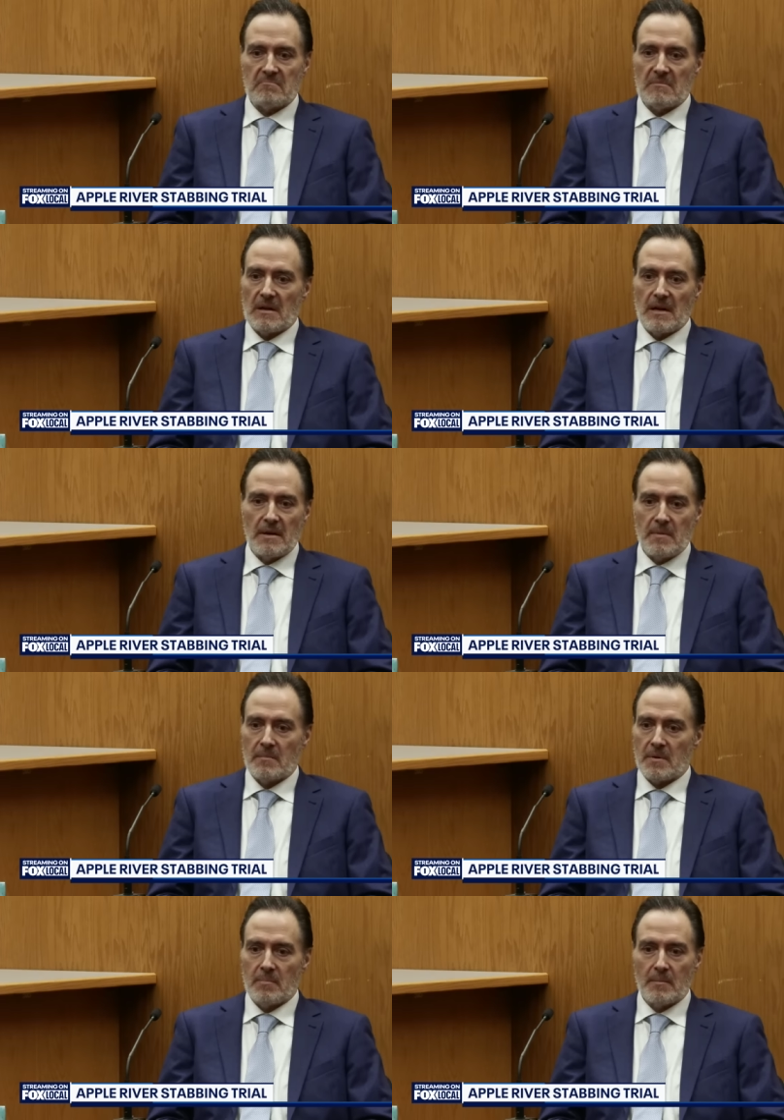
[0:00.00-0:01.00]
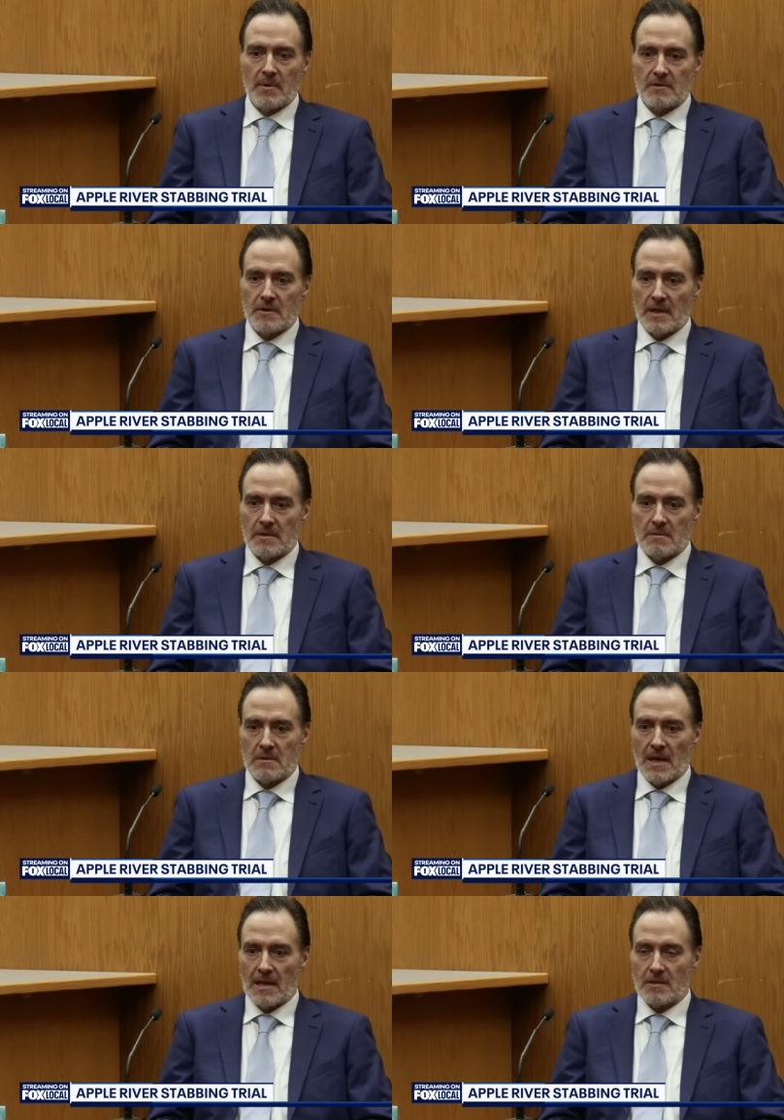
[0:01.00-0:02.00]
I remember people trying to
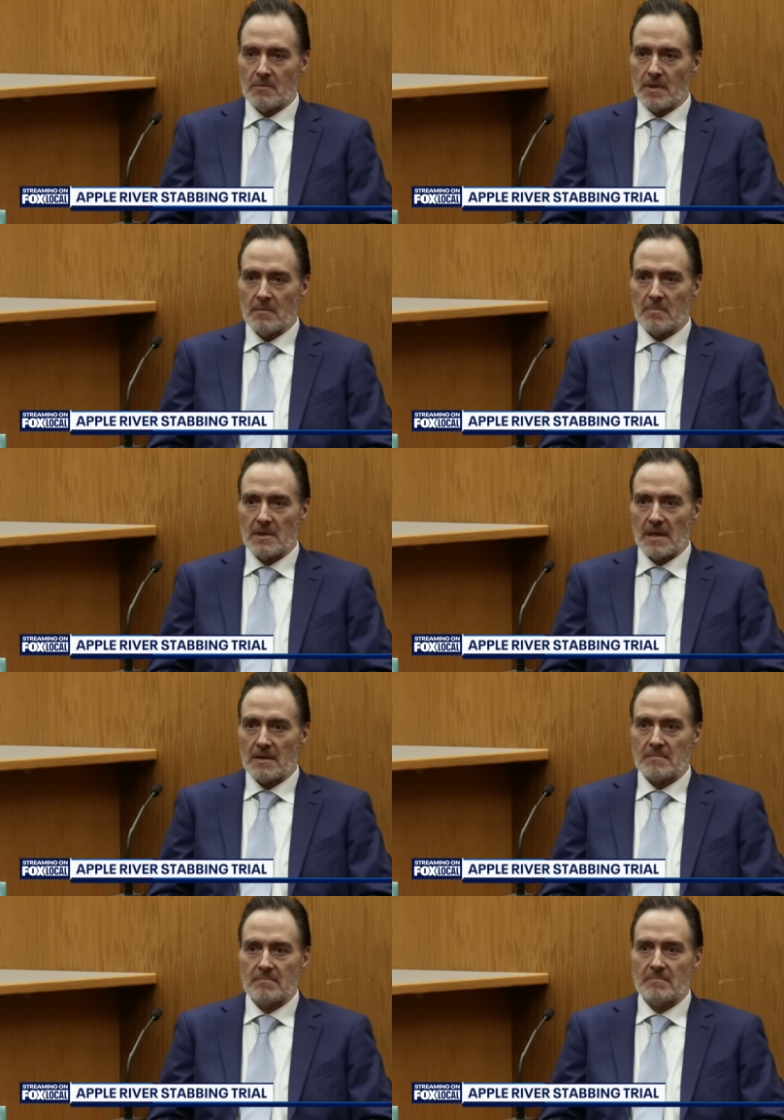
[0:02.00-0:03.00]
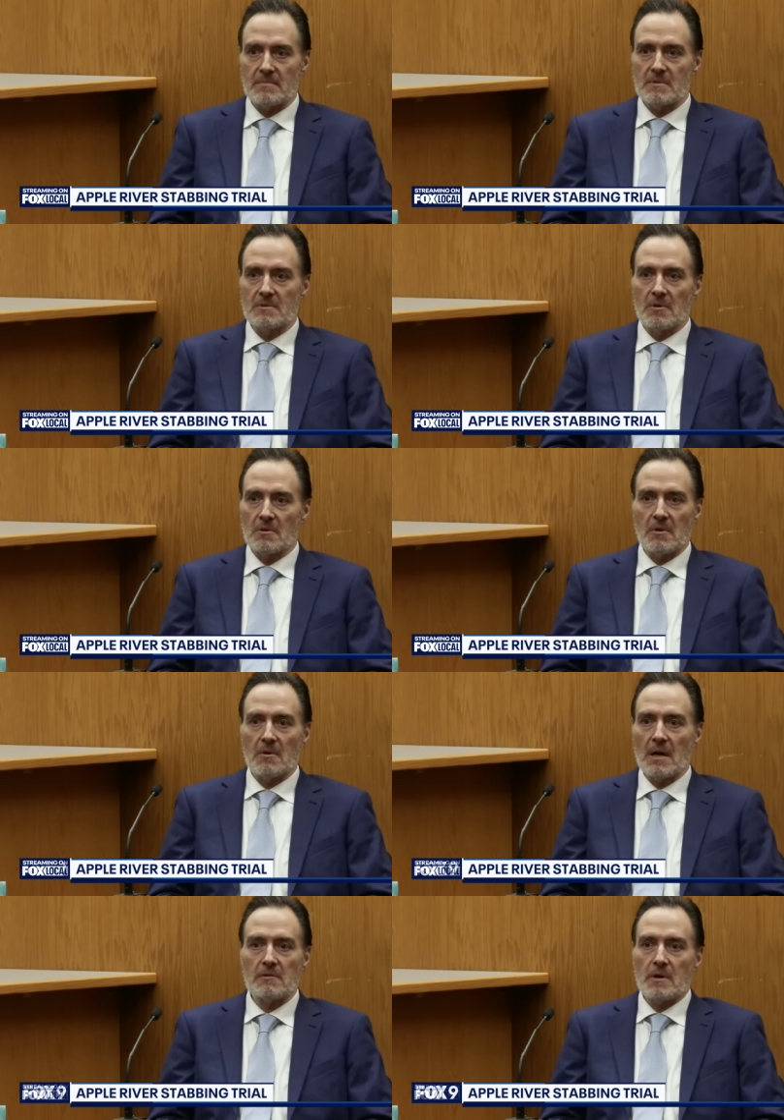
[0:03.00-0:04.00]
talk to me, but I don't know,
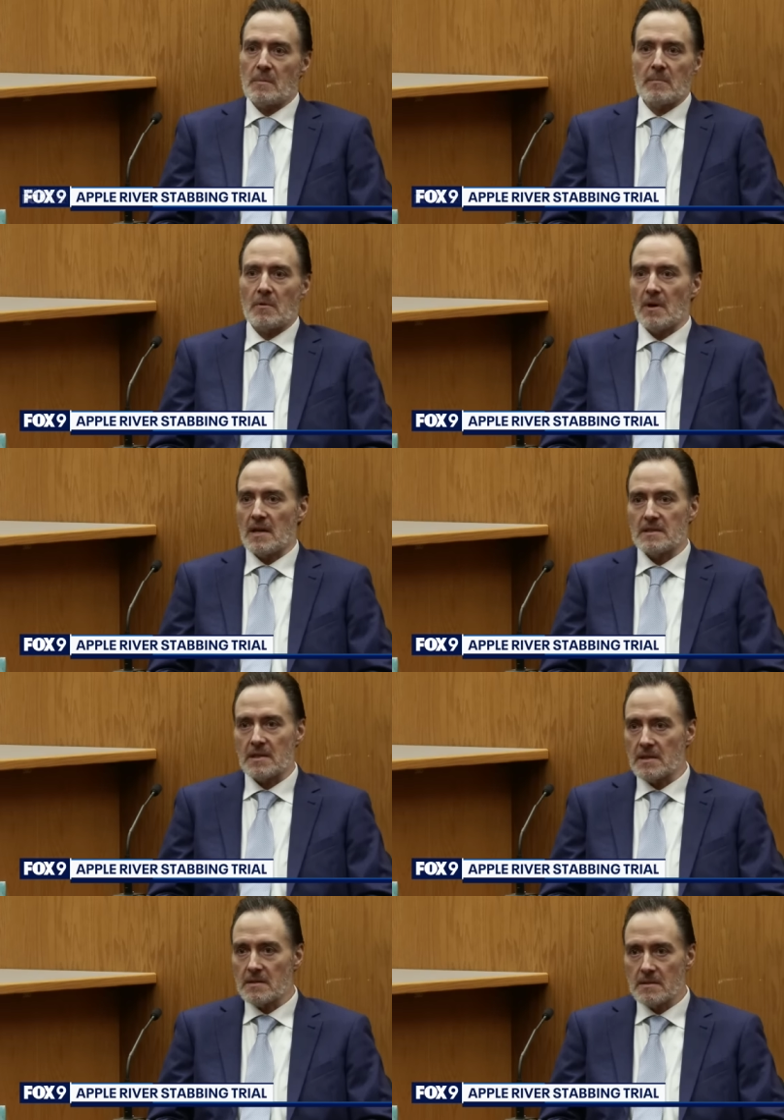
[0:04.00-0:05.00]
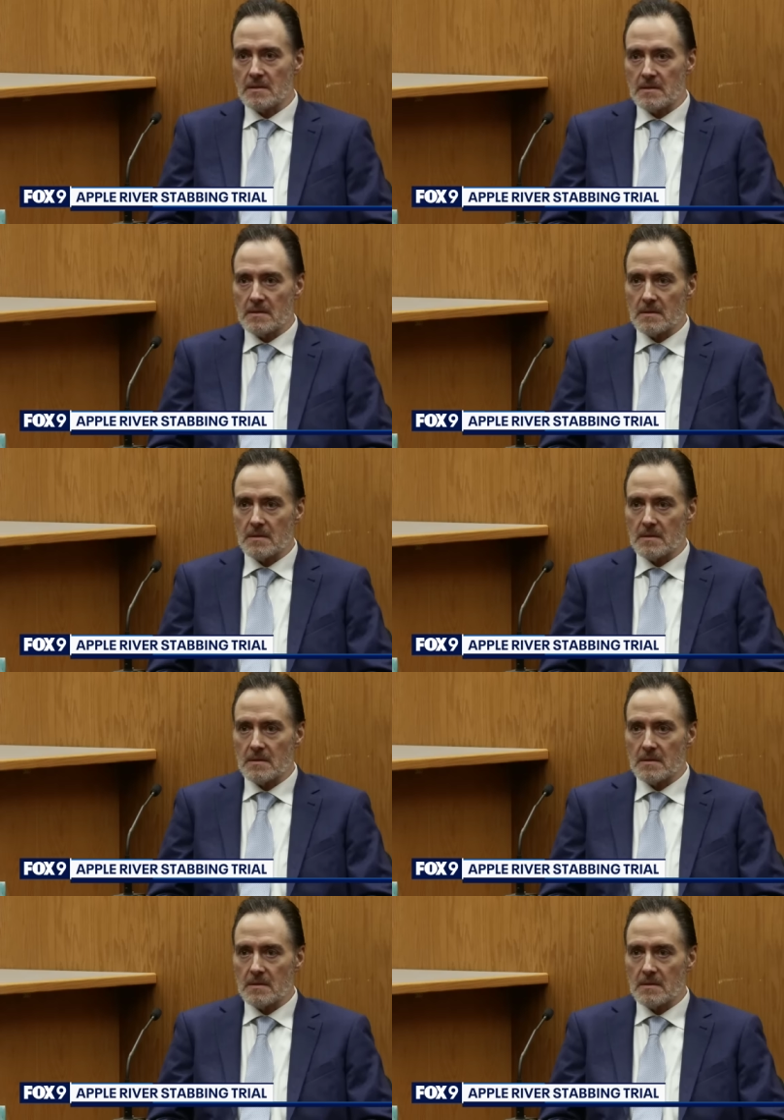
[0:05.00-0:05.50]
I don't remember what I said. Okay.